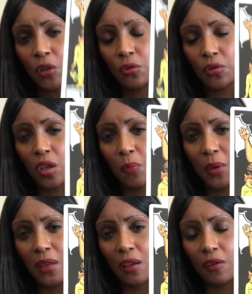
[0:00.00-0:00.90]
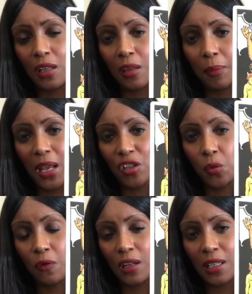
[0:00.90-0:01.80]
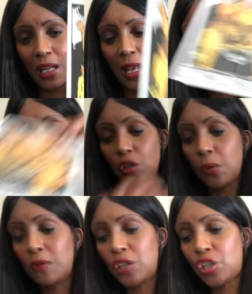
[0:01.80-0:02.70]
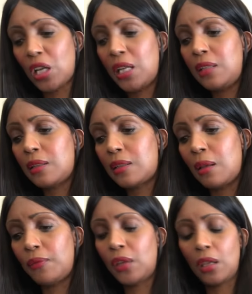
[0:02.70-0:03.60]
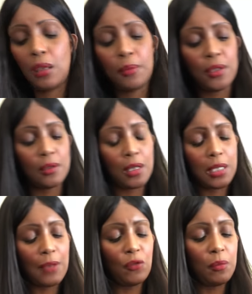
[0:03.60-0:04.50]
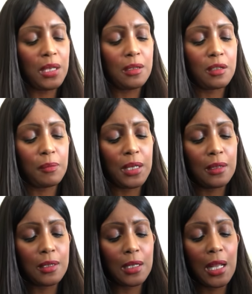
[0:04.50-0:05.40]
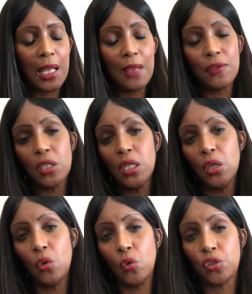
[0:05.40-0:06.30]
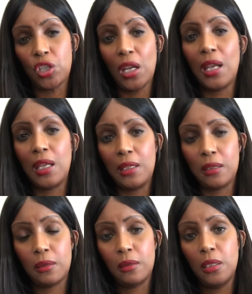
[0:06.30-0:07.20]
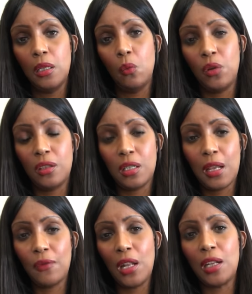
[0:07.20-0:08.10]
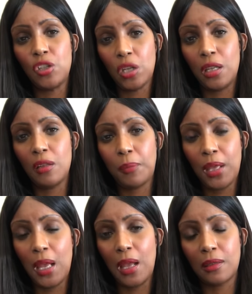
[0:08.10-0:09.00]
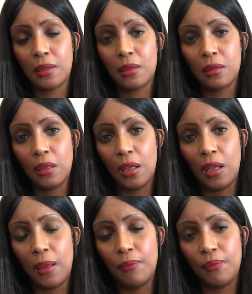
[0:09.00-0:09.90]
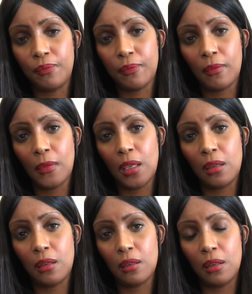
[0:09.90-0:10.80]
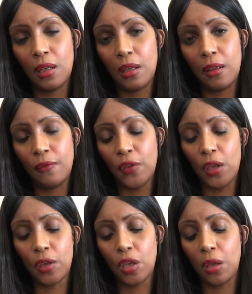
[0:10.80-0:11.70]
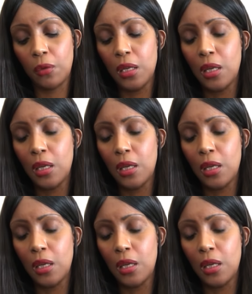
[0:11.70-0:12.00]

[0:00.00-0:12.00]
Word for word: could also be that in the past you were enslaved or you were in to something here because the devil means to be enslaved or chained with the devil energy in the past. Um, uh, Virgo.